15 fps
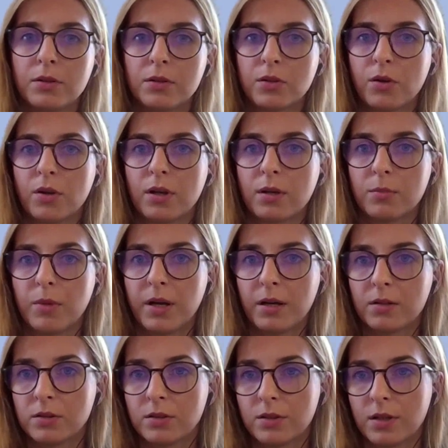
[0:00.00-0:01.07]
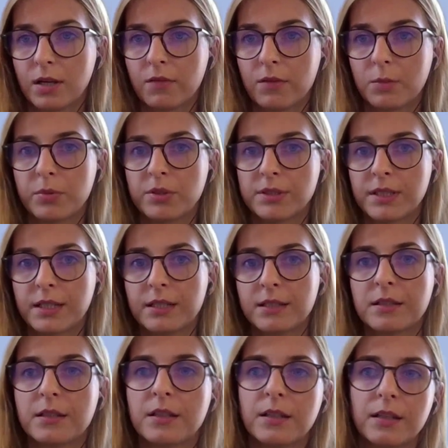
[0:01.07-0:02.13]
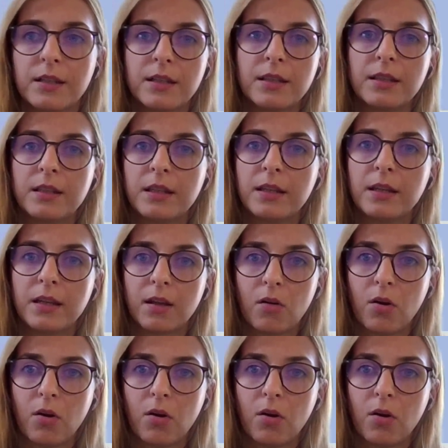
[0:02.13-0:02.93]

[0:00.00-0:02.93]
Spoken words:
will present the